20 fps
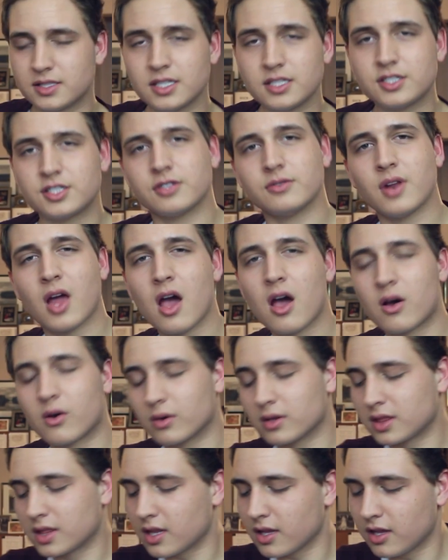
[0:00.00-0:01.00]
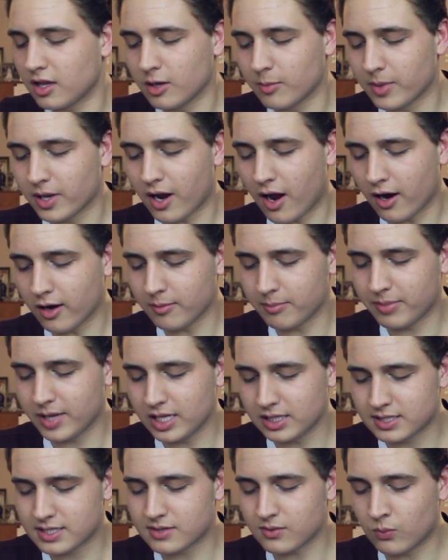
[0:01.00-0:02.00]
Did you know the human heart
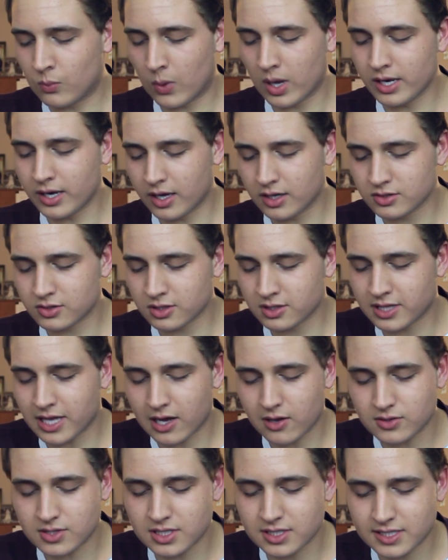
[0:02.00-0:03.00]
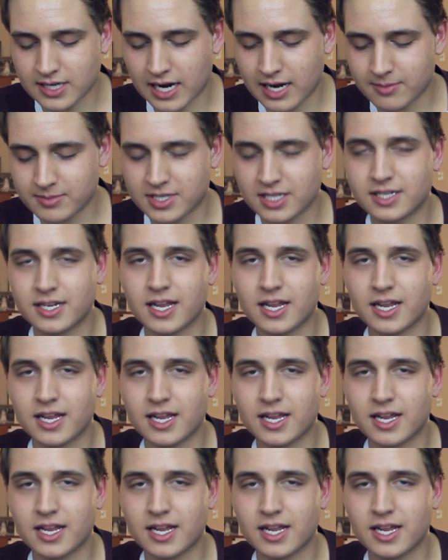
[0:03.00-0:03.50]
beats 100,000 times a